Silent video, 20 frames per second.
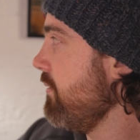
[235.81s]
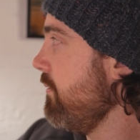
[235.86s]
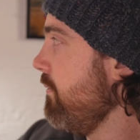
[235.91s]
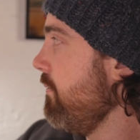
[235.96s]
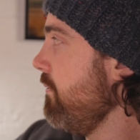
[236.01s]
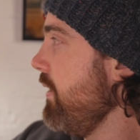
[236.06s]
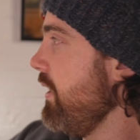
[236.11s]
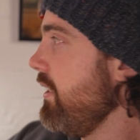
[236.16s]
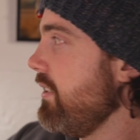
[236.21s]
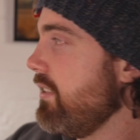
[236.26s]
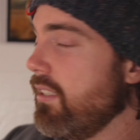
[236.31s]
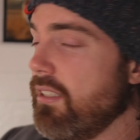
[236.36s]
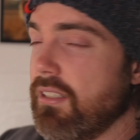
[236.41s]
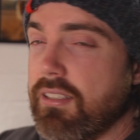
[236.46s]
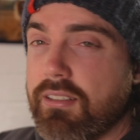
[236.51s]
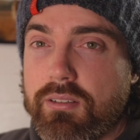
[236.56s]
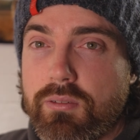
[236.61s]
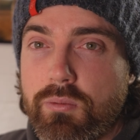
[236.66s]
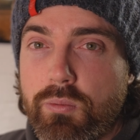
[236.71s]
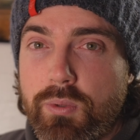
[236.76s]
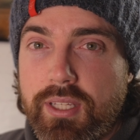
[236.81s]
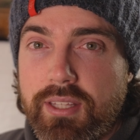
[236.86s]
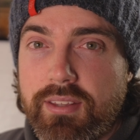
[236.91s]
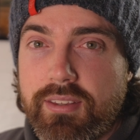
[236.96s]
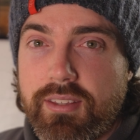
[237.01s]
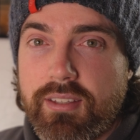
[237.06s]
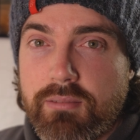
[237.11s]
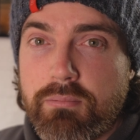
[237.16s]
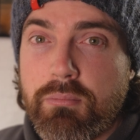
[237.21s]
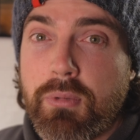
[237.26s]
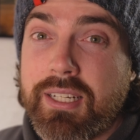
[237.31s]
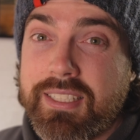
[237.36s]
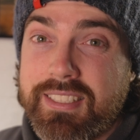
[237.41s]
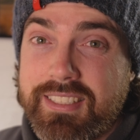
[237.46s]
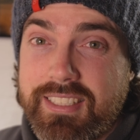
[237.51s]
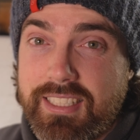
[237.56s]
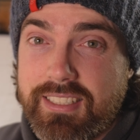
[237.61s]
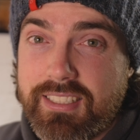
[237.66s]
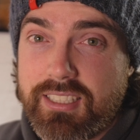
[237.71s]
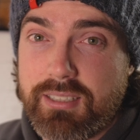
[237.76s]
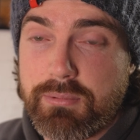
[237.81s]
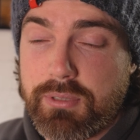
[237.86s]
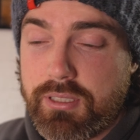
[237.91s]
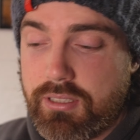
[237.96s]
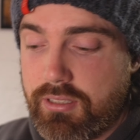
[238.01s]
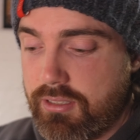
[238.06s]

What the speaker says: fit with my setup.